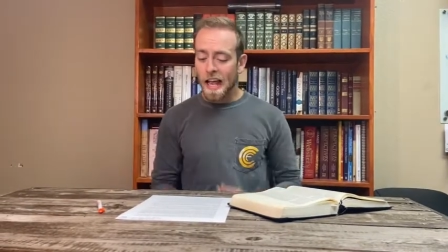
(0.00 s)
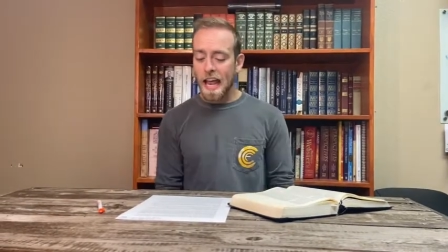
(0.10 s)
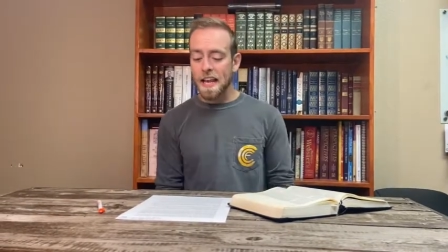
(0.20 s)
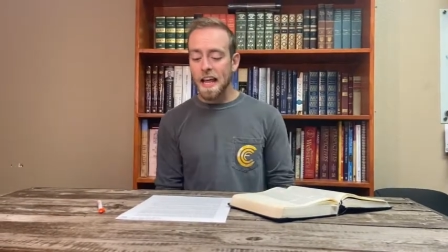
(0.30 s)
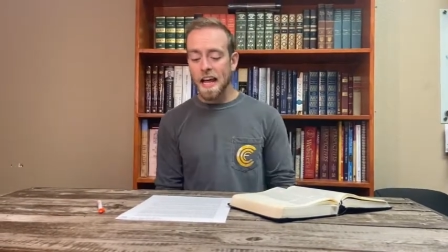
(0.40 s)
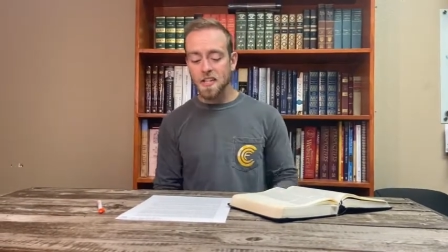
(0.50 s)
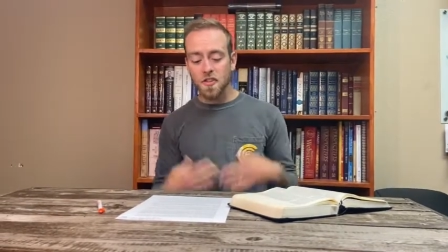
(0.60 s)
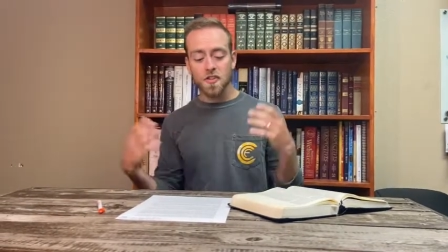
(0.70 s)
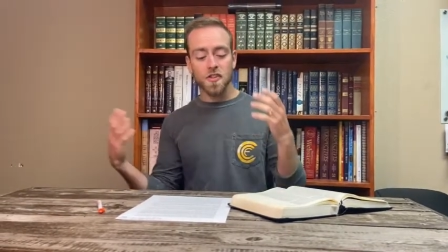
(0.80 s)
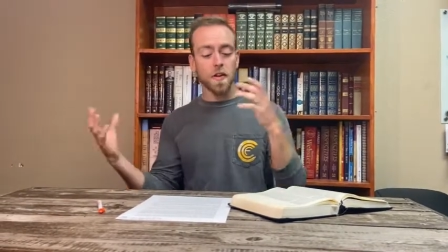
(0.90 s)
And
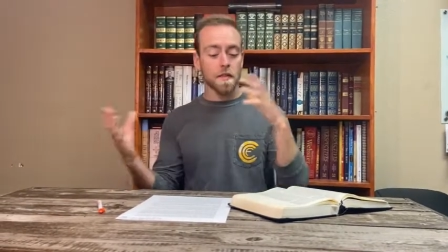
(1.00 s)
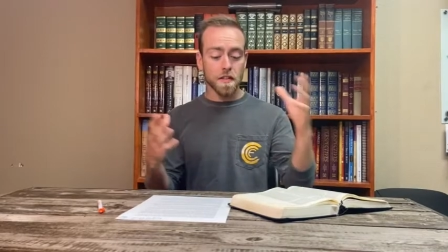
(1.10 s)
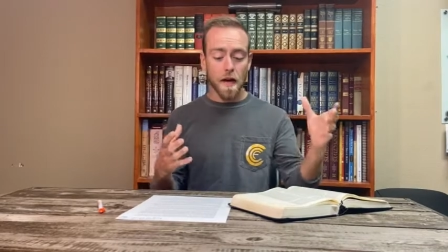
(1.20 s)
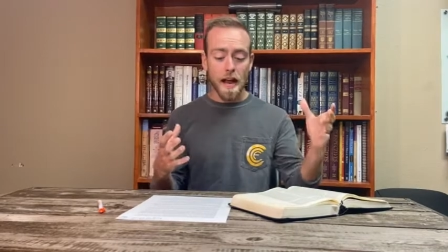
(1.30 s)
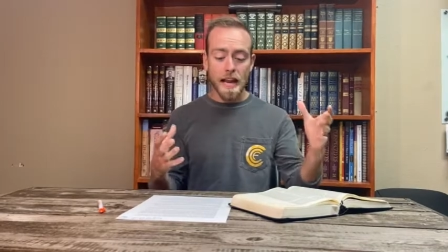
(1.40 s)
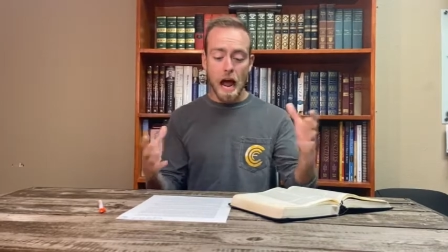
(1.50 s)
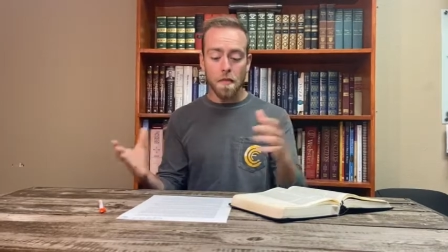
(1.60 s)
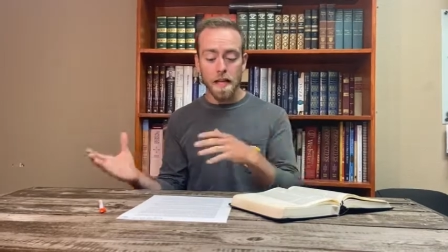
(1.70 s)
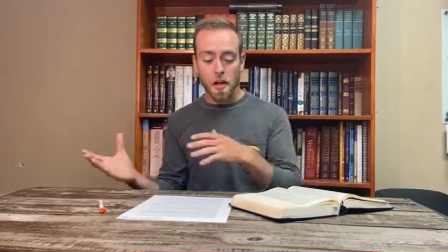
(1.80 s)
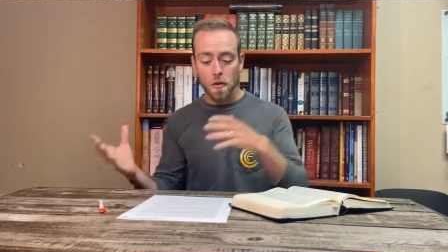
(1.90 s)
Esther's servants find out
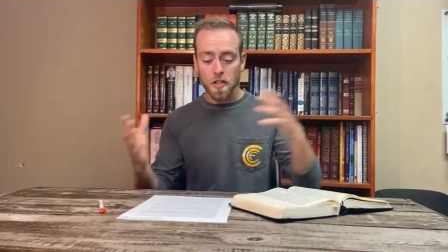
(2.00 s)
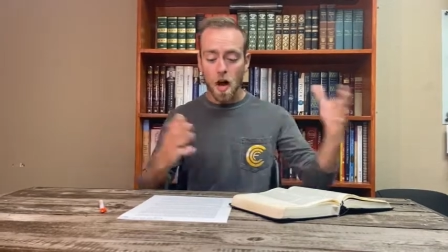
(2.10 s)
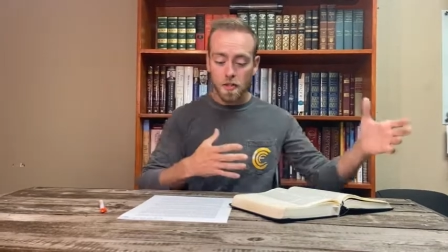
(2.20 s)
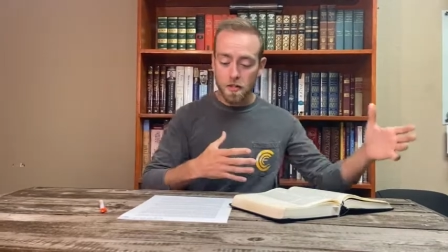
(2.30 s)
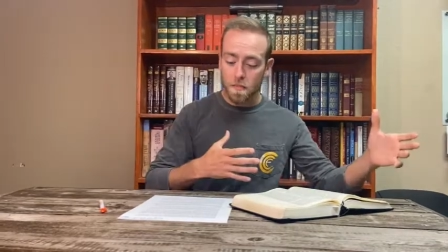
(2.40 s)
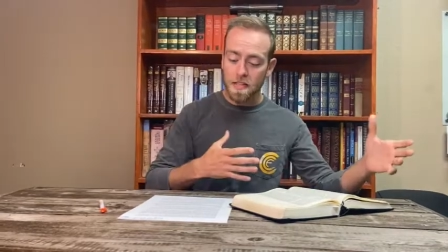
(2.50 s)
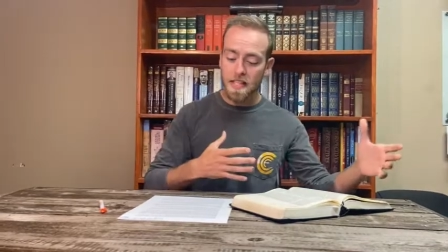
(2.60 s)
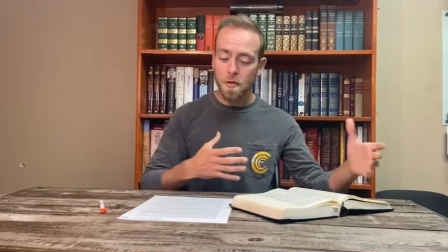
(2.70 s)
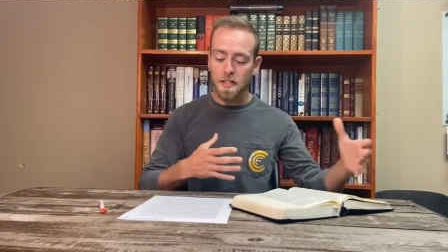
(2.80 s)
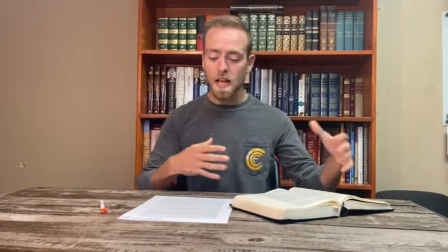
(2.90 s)
and they go to talk to him to
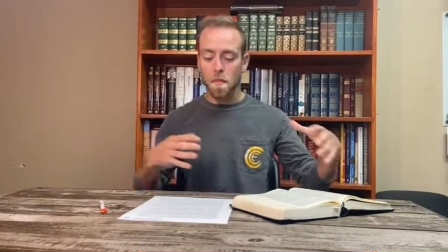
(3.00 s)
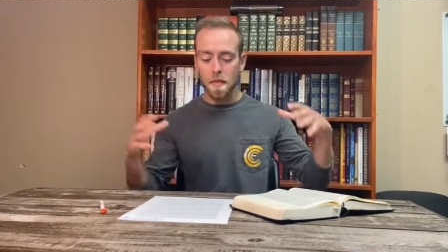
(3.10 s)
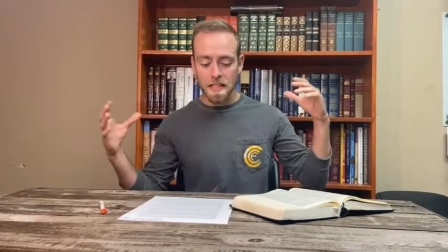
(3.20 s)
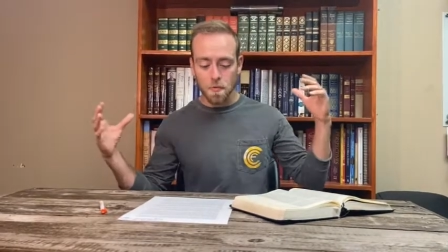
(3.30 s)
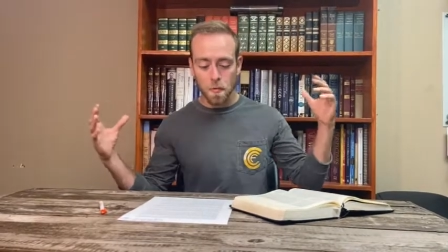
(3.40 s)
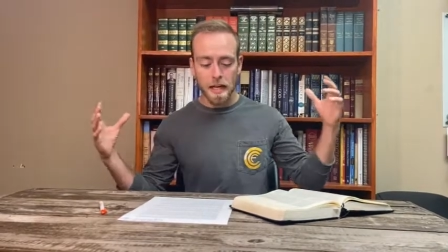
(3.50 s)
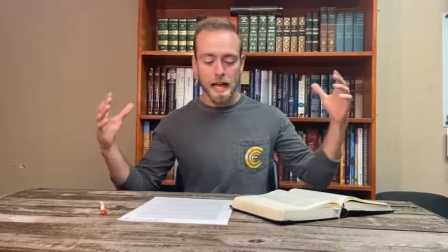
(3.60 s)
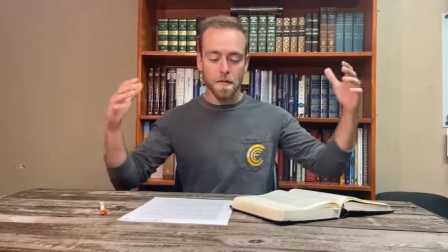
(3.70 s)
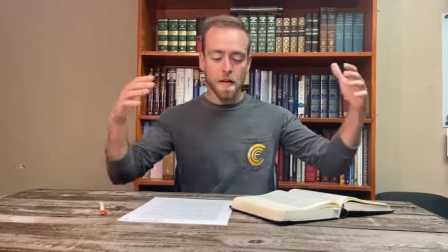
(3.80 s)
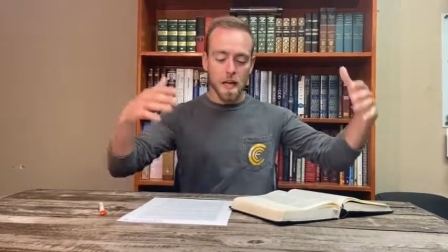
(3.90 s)
see what's up. And that's where we
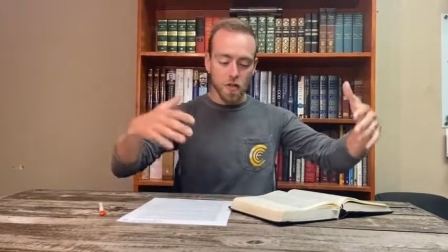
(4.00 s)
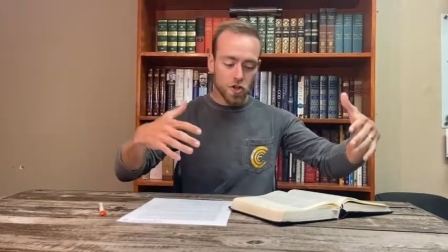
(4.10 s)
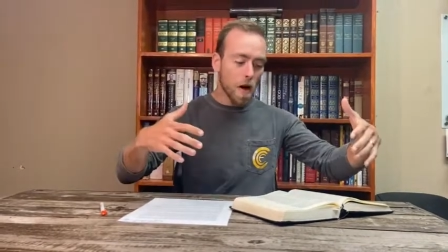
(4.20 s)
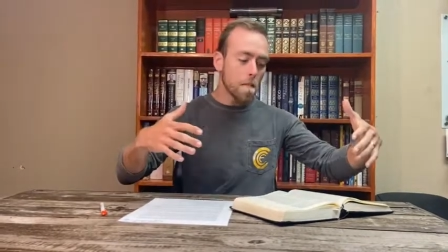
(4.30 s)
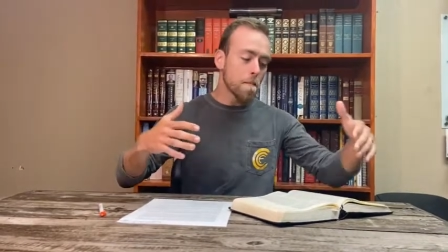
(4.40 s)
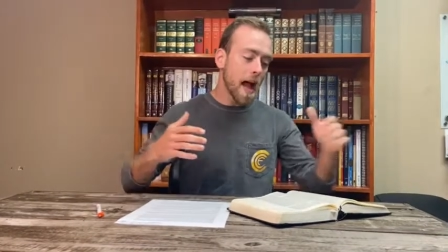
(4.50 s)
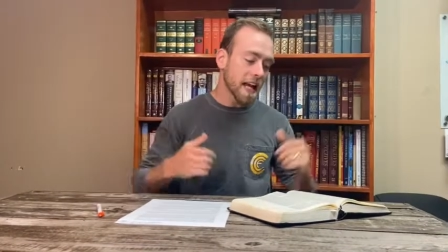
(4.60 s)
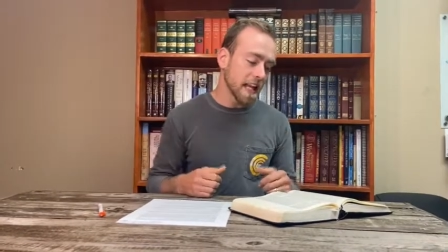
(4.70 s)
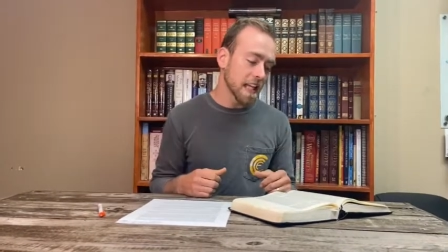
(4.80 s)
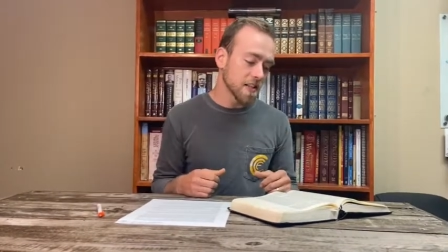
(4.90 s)
kind of jump
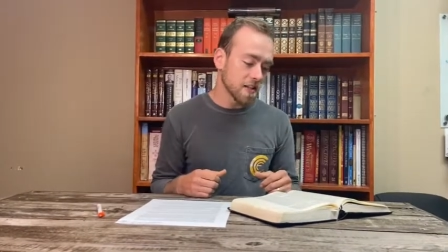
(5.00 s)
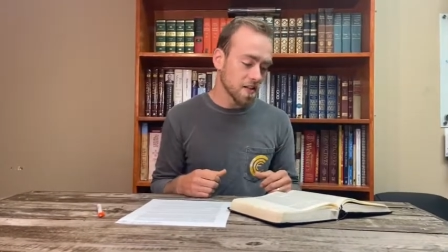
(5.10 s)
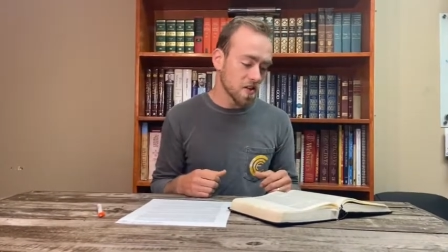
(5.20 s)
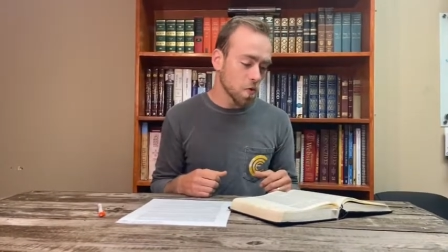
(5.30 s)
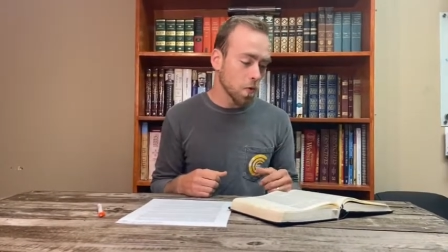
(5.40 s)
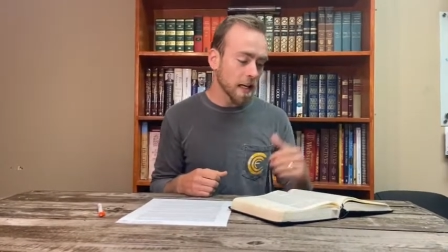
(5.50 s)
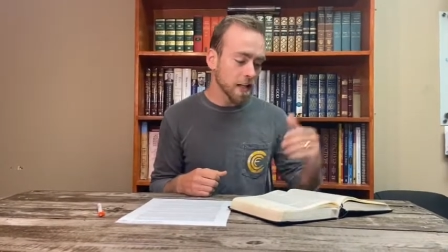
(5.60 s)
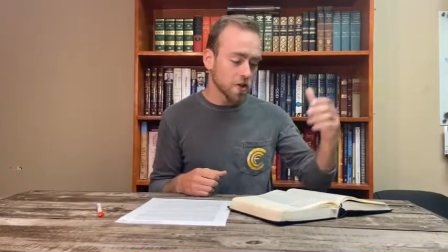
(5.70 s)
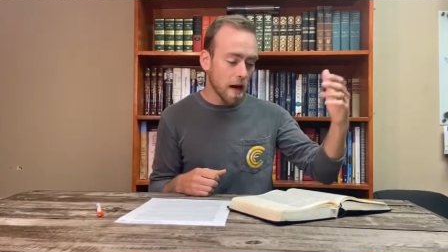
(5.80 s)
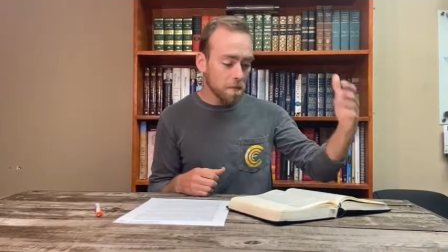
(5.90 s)
back into the story
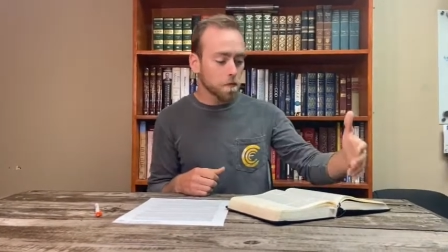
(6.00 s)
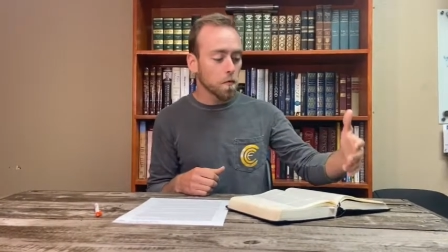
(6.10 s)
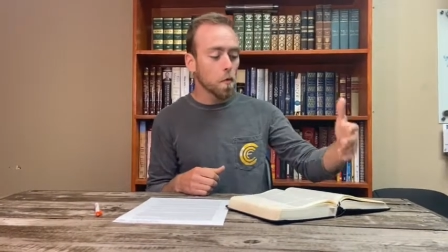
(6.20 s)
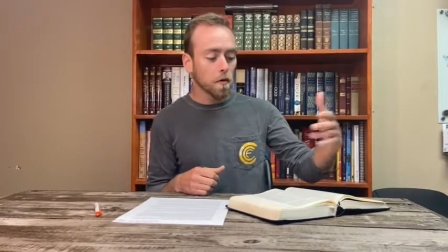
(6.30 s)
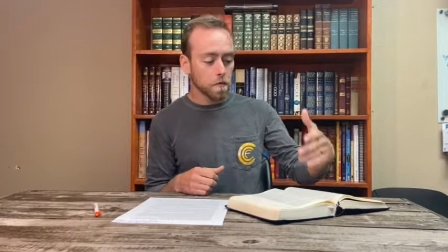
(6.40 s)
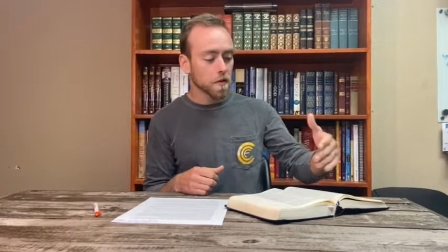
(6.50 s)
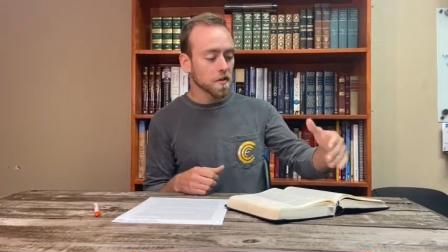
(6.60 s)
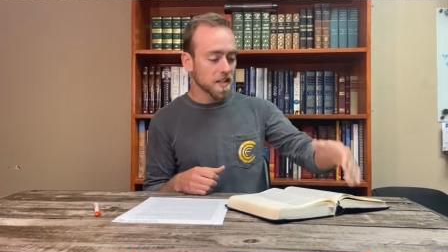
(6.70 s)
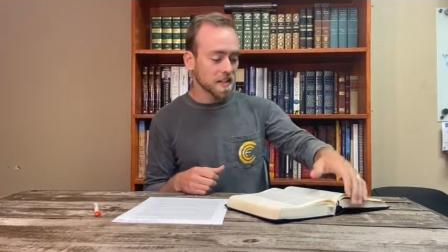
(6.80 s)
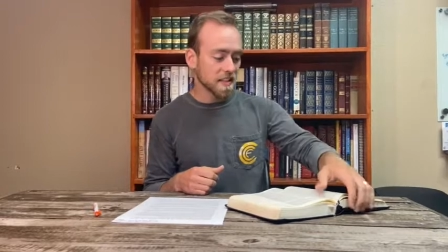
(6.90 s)
in chapter 4,
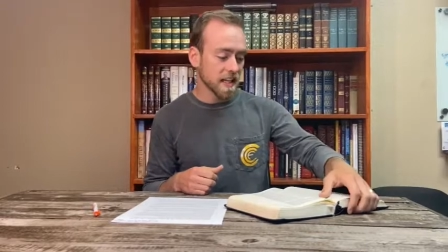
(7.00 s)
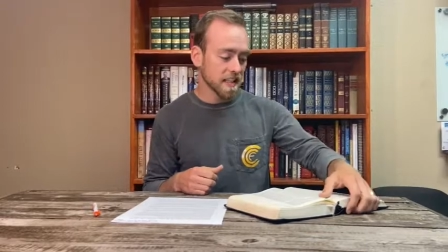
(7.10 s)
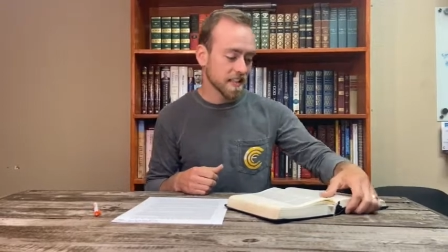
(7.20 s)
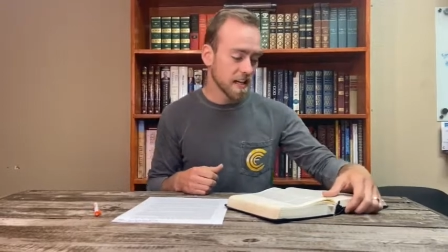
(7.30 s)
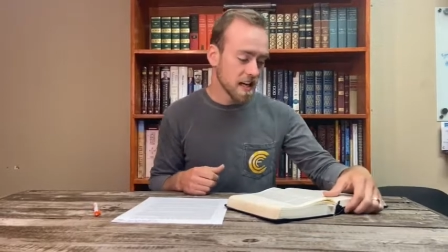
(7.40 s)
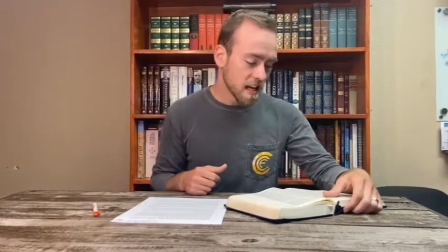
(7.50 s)
verse 6.